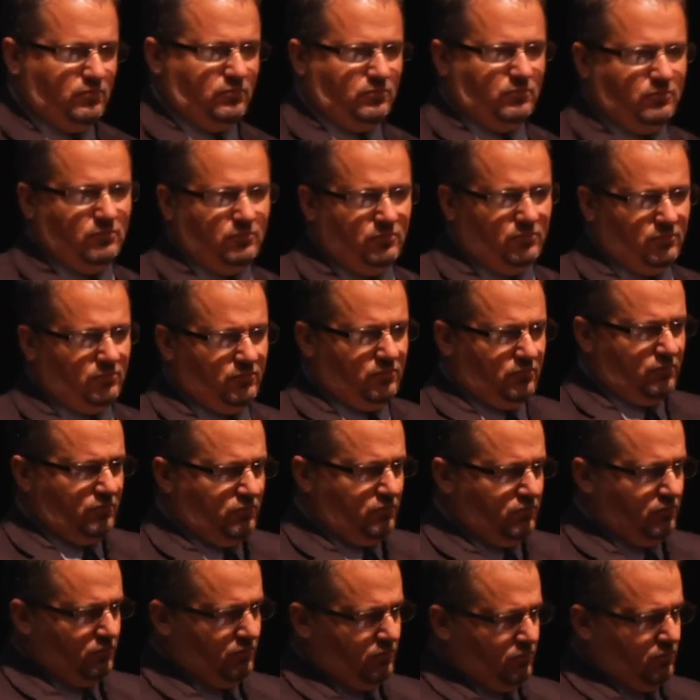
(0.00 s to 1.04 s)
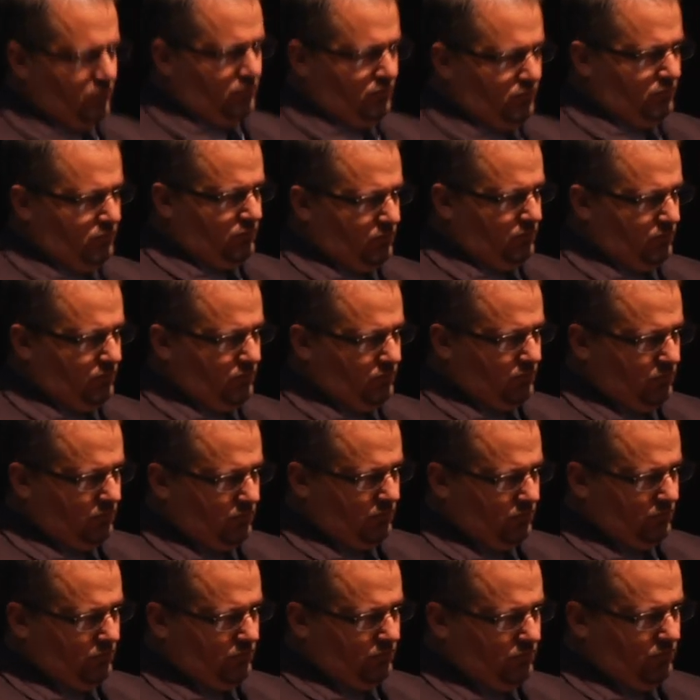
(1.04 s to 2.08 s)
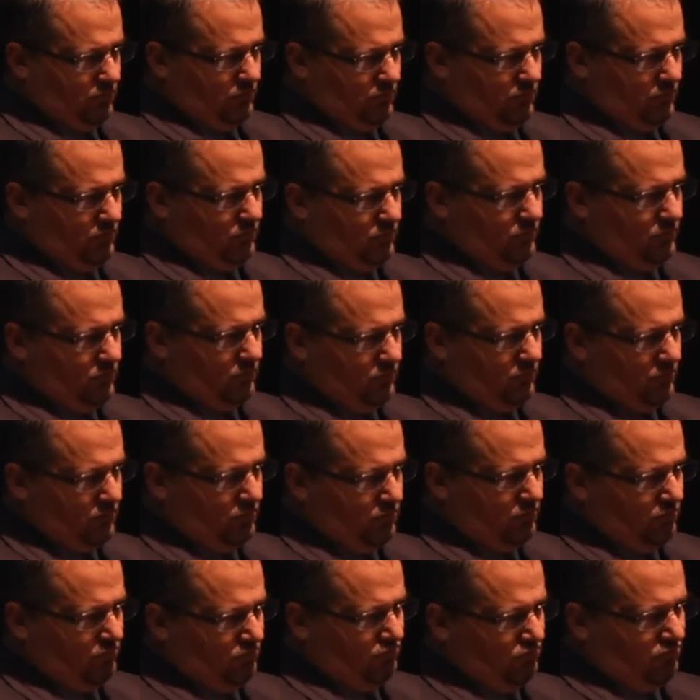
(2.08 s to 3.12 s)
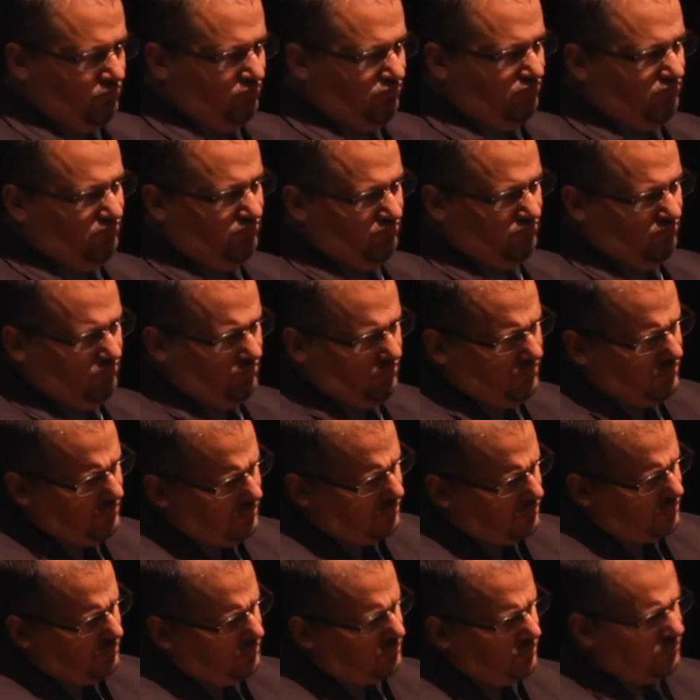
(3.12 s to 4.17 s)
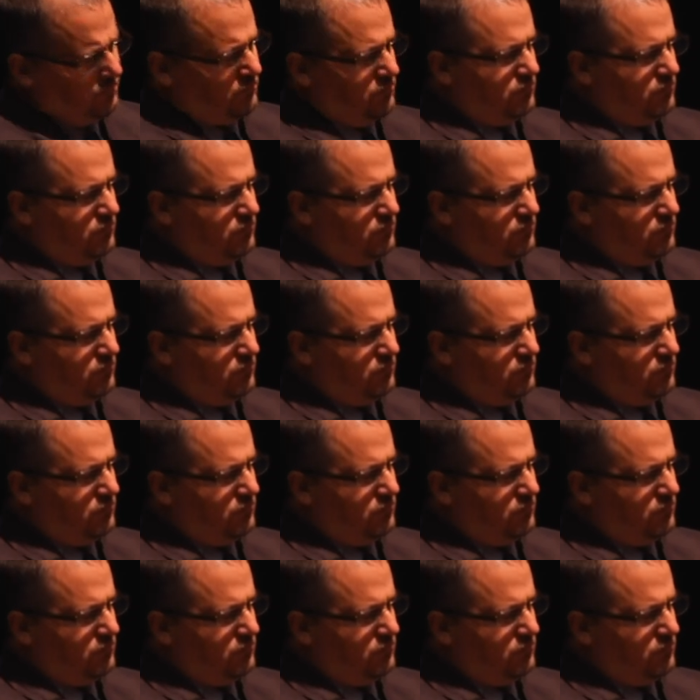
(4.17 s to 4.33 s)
(no one is talking)